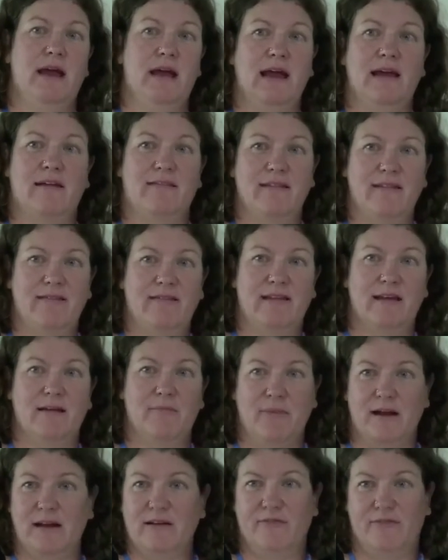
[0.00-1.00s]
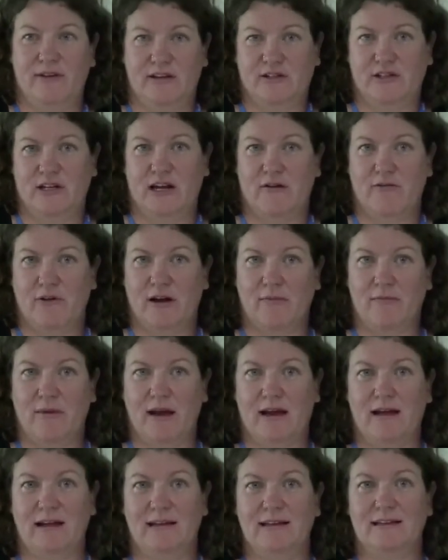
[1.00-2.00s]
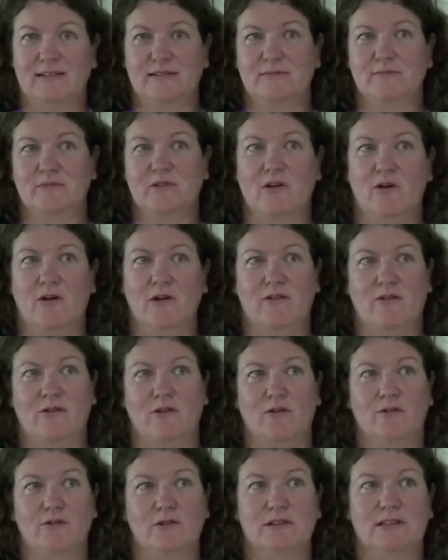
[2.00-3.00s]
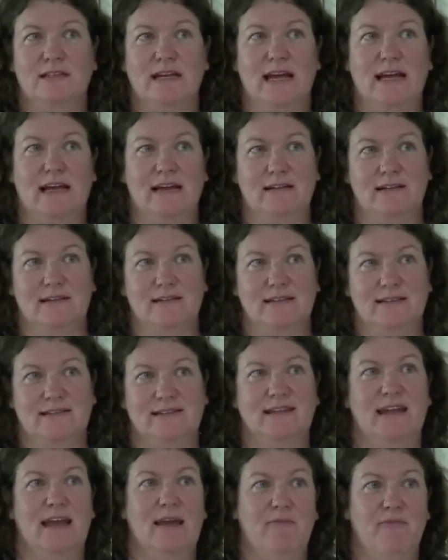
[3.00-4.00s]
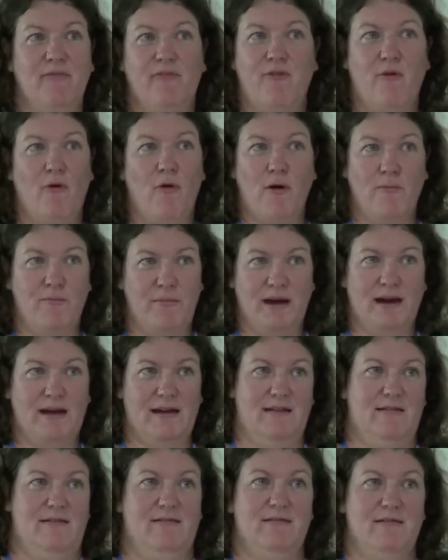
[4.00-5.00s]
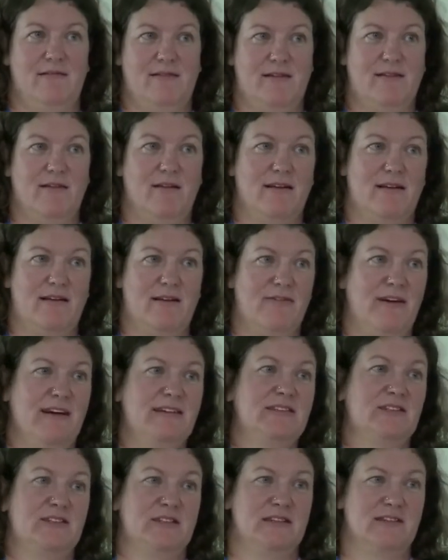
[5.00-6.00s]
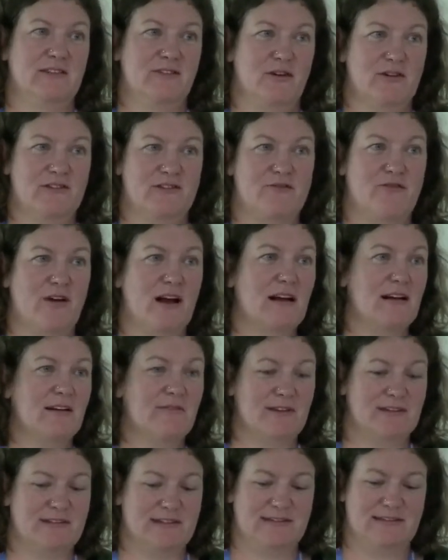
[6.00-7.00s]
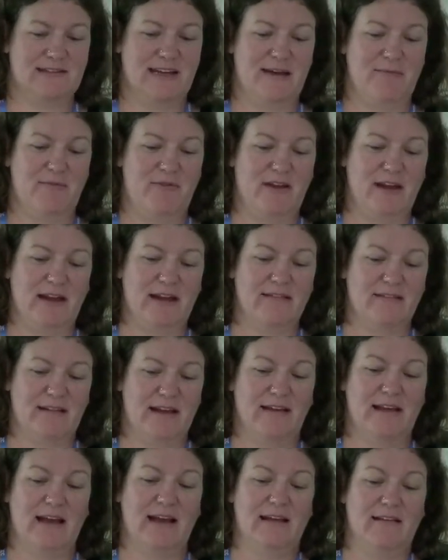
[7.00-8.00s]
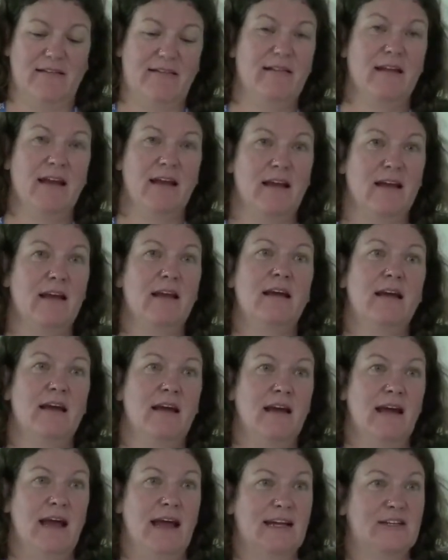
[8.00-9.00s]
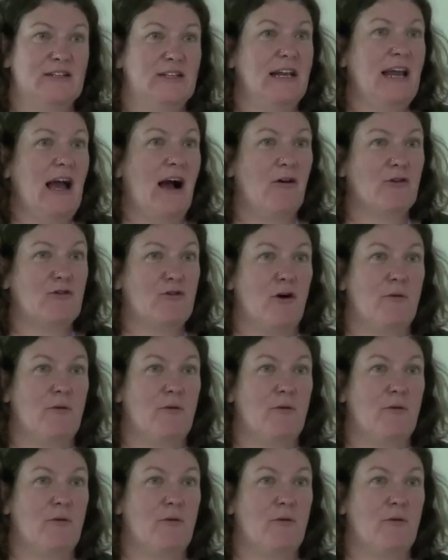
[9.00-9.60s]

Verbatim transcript: existing benefit sharing mechanisms also tackle the same four big questions or struggle with the same things, and that is actually how to